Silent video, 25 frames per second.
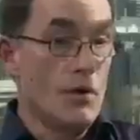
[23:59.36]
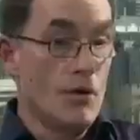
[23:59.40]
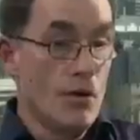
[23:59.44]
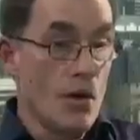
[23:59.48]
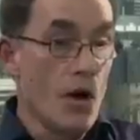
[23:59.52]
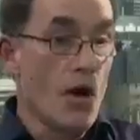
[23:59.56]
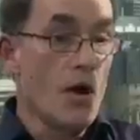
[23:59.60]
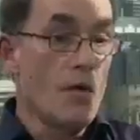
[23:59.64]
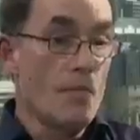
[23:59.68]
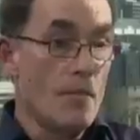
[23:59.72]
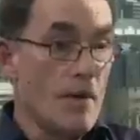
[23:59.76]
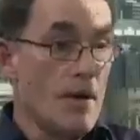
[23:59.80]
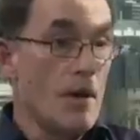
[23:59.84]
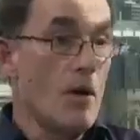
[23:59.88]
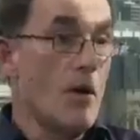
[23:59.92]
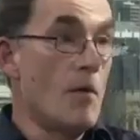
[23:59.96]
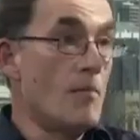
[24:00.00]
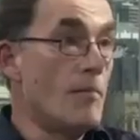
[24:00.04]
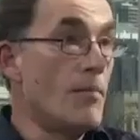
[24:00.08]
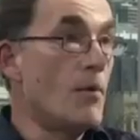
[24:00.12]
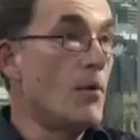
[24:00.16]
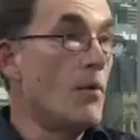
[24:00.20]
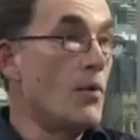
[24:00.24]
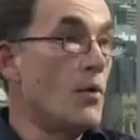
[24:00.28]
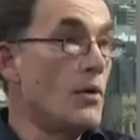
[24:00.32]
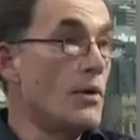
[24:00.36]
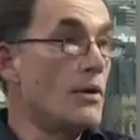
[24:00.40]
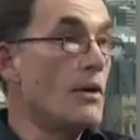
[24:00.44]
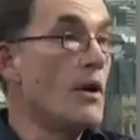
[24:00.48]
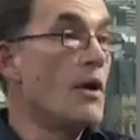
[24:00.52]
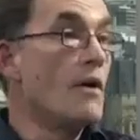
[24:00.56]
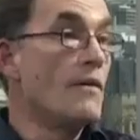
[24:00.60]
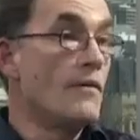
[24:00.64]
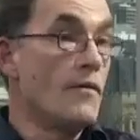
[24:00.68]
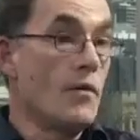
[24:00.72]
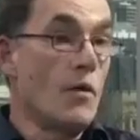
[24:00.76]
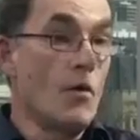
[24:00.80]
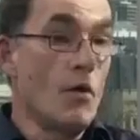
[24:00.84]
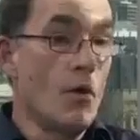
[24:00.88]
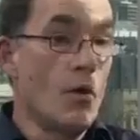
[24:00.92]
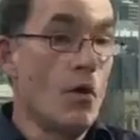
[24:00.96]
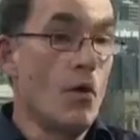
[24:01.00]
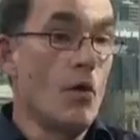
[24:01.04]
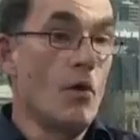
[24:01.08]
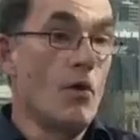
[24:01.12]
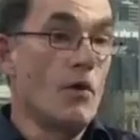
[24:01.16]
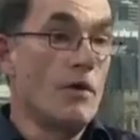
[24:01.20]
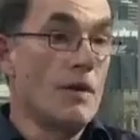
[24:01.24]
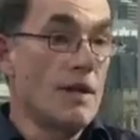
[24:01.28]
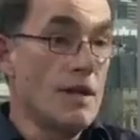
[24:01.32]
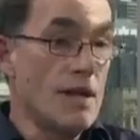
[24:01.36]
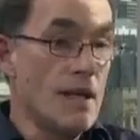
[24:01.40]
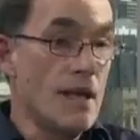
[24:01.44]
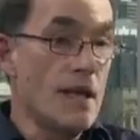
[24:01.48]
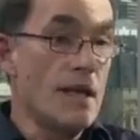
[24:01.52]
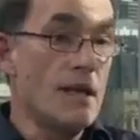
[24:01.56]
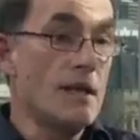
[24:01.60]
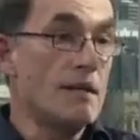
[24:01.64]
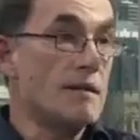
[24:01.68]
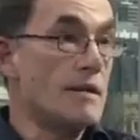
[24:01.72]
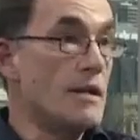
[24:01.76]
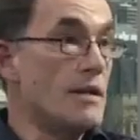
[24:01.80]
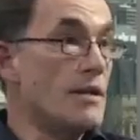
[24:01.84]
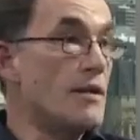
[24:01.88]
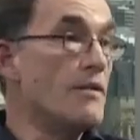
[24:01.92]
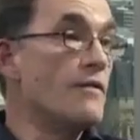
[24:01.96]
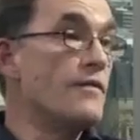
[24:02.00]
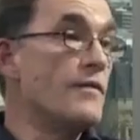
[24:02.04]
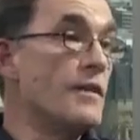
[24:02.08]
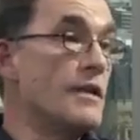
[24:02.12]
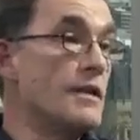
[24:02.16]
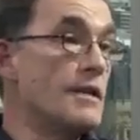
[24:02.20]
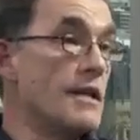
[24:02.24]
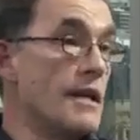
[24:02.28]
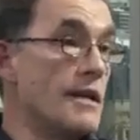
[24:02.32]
You will not be on board for all the years that you've